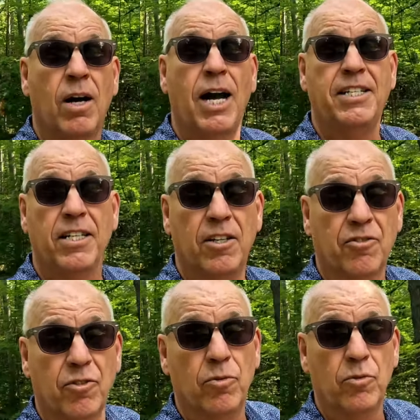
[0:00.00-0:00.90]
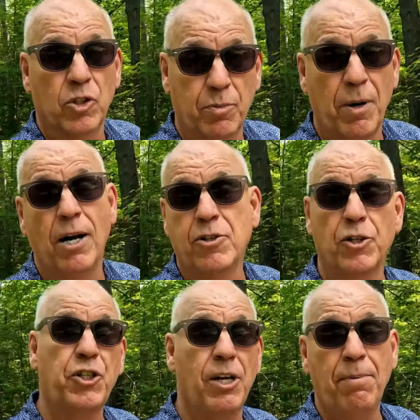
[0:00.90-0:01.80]
I did it through
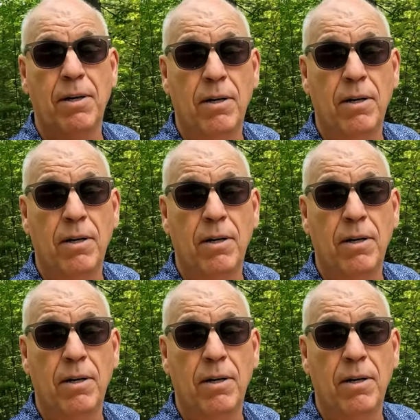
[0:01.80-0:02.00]
sponsorship,